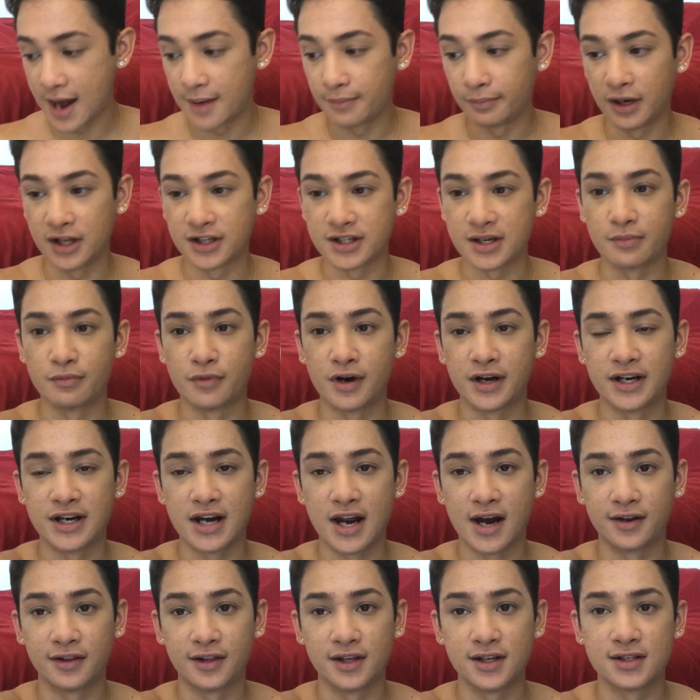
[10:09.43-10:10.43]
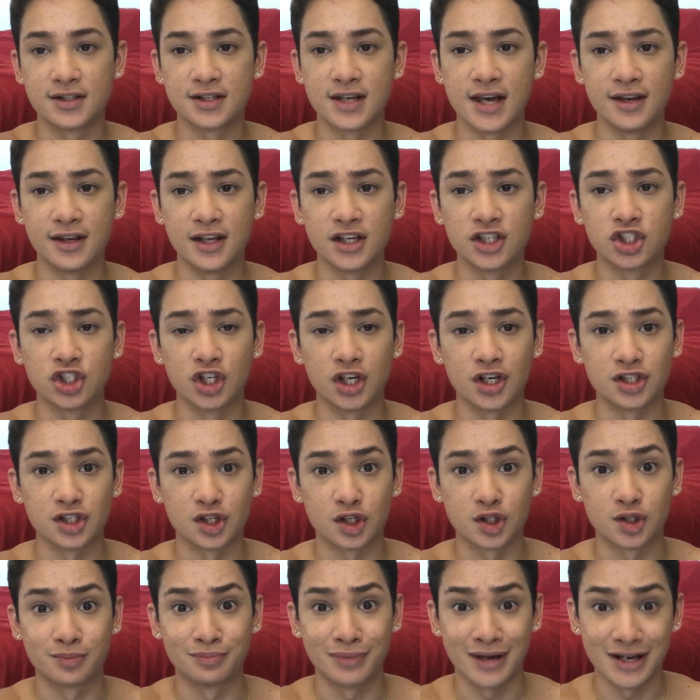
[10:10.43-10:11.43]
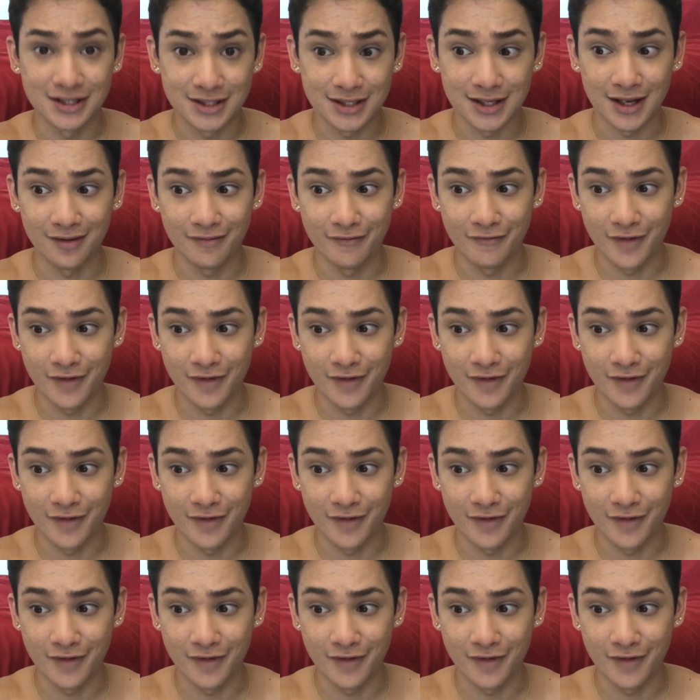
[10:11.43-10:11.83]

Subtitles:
And plus, I'm running out of this, and this shit is expensive.